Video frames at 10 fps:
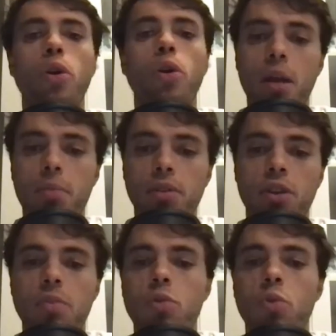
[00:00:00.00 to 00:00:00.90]
type in
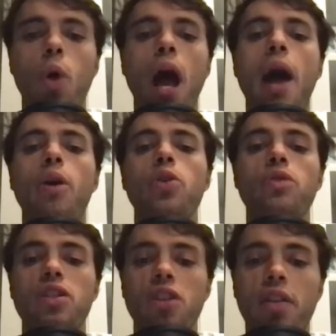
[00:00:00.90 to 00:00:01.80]
terms of how you
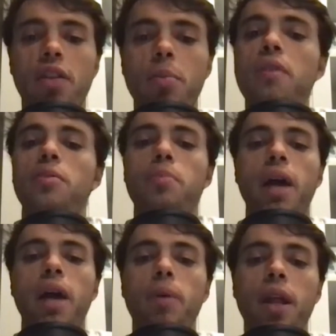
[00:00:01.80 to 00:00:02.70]
design the perfect
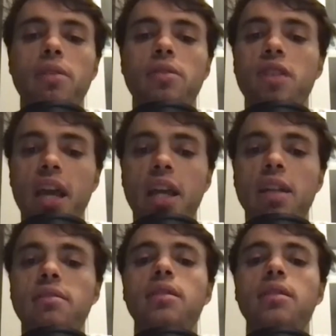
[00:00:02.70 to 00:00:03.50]
paddle player today.